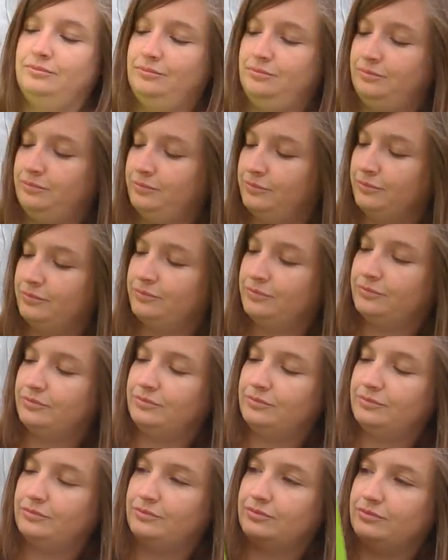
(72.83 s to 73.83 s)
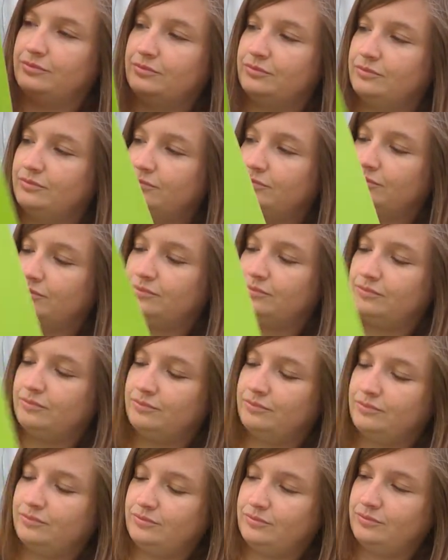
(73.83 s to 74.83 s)

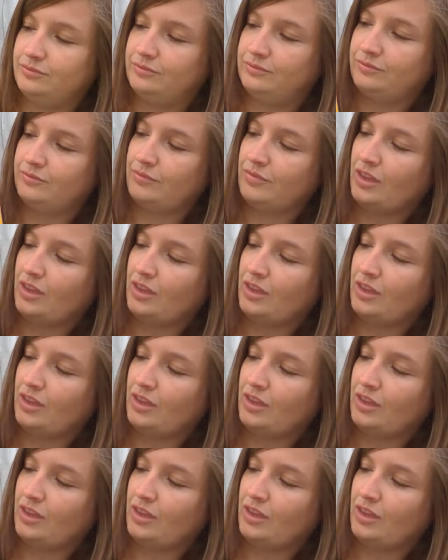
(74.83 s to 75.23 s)
Nothing is said.